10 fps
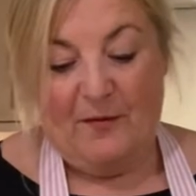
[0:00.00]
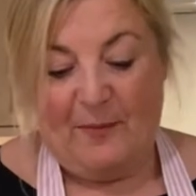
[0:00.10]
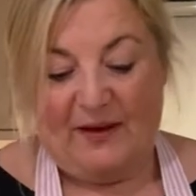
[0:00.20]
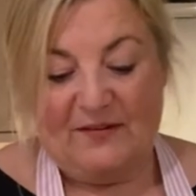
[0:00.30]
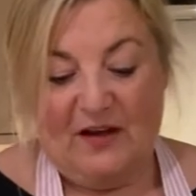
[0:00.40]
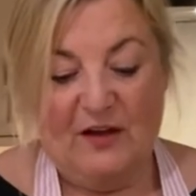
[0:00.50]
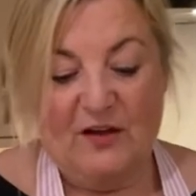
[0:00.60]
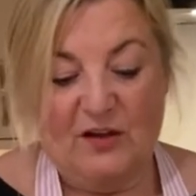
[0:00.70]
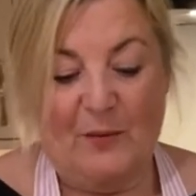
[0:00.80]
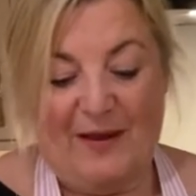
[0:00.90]
butter,
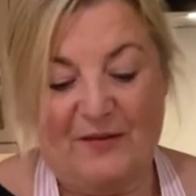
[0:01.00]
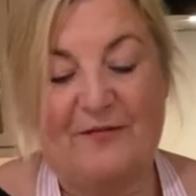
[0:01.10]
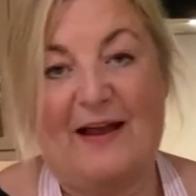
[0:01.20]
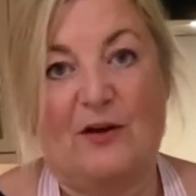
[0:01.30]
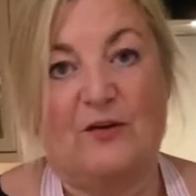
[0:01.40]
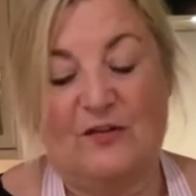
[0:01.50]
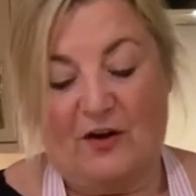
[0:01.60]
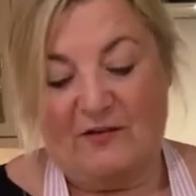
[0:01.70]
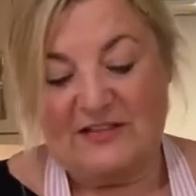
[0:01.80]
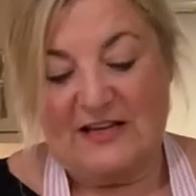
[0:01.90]
you add the flour, you stir
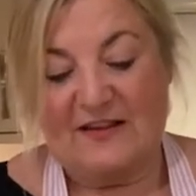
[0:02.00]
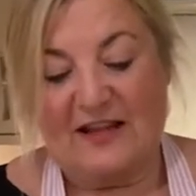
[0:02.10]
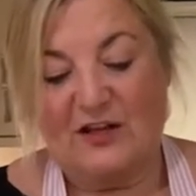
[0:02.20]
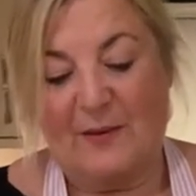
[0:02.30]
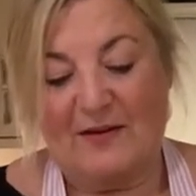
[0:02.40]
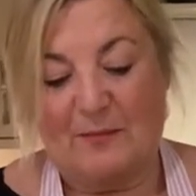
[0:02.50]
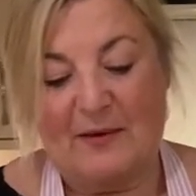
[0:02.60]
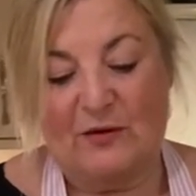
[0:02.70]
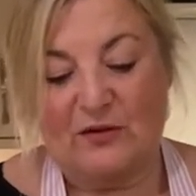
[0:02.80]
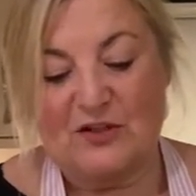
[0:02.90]
it in, then you add
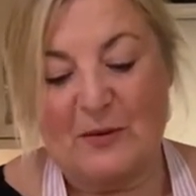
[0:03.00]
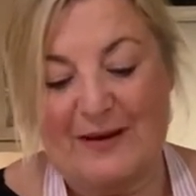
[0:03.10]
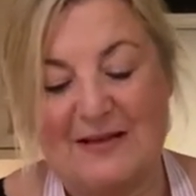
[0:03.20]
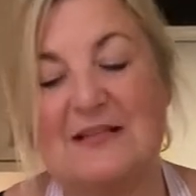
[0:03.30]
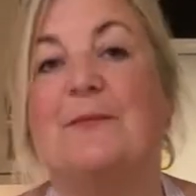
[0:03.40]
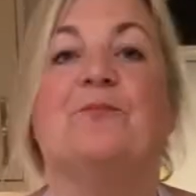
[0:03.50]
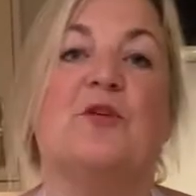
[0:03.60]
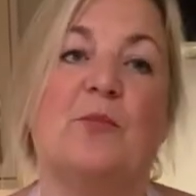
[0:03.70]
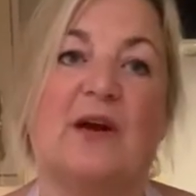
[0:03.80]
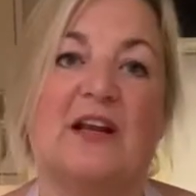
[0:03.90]
milk to it, you
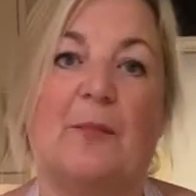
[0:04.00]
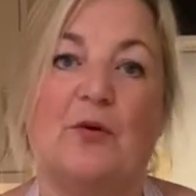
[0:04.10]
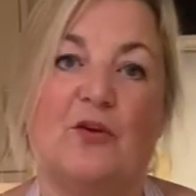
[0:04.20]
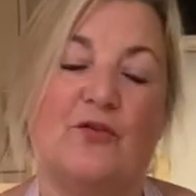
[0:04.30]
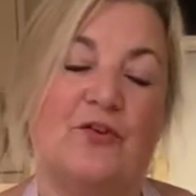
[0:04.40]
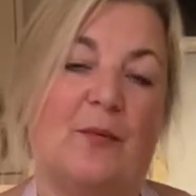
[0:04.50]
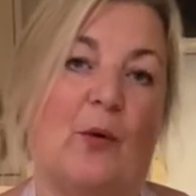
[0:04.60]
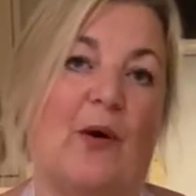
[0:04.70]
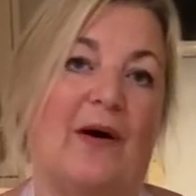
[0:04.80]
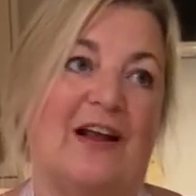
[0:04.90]
bring it up to the
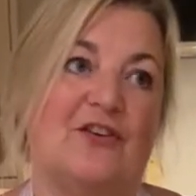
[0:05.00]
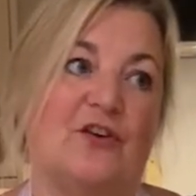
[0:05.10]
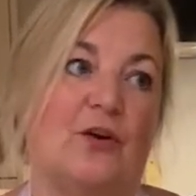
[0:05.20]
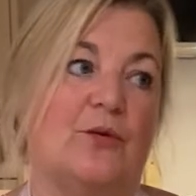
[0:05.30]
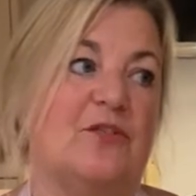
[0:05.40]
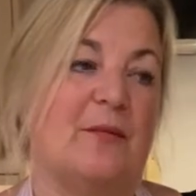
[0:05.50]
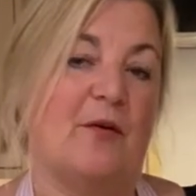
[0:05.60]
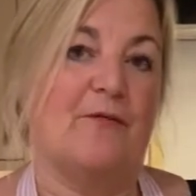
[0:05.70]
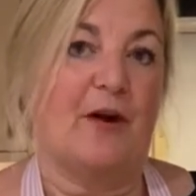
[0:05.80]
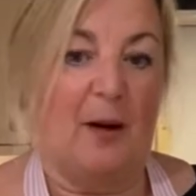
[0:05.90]
boil and you simmer it
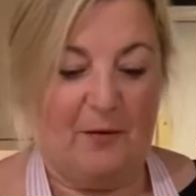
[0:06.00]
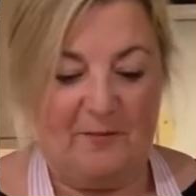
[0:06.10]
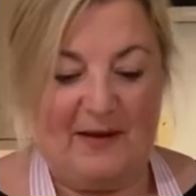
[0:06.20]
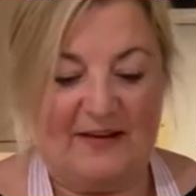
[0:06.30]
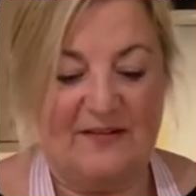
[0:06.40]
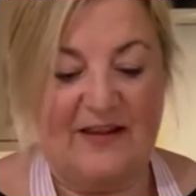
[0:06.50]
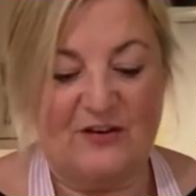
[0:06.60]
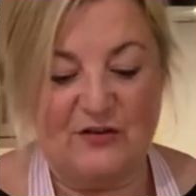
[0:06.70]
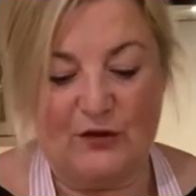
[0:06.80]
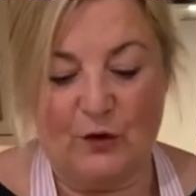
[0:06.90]
for a couple of minutes, and that
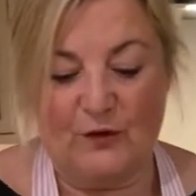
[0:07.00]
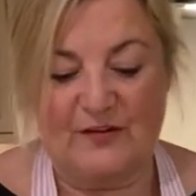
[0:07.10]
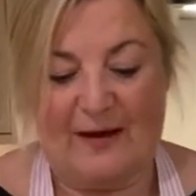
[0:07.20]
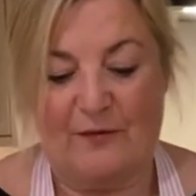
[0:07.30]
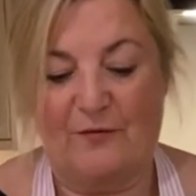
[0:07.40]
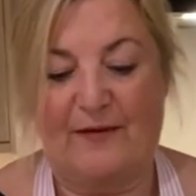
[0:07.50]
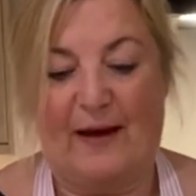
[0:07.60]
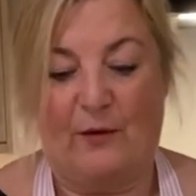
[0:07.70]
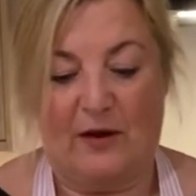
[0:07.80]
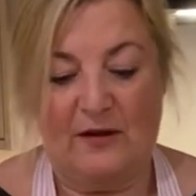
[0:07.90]
just cooks out the
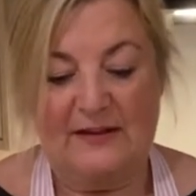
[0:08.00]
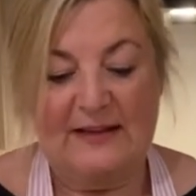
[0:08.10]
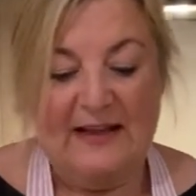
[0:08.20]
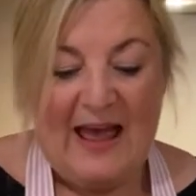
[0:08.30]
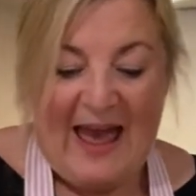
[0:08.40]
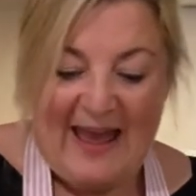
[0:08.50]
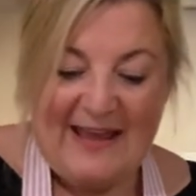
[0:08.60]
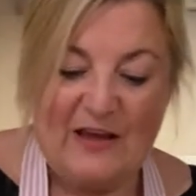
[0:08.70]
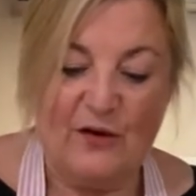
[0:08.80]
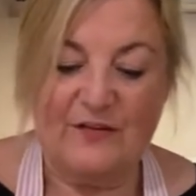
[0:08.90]
flour. It
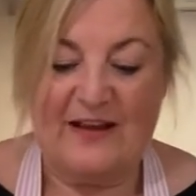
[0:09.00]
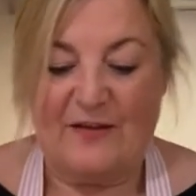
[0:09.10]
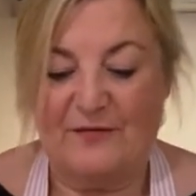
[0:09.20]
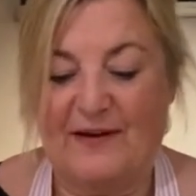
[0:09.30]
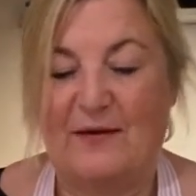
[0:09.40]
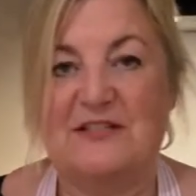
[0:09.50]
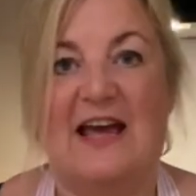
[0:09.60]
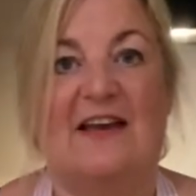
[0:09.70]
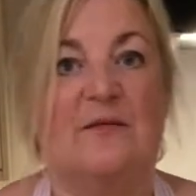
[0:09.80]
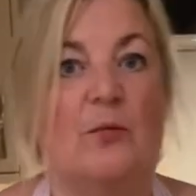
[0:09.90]
cooks out the flour
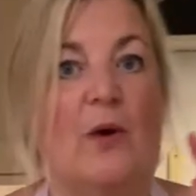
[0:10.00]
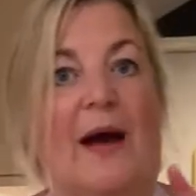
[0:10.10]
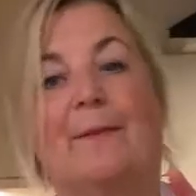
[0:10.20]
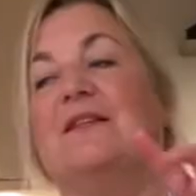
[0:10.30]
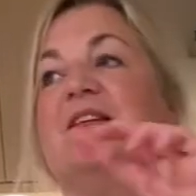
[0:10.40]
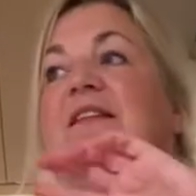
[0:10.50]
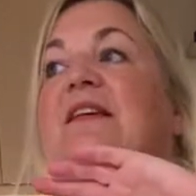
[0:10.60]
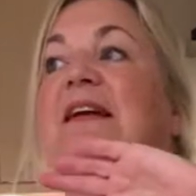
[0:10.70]
taste. What happens is,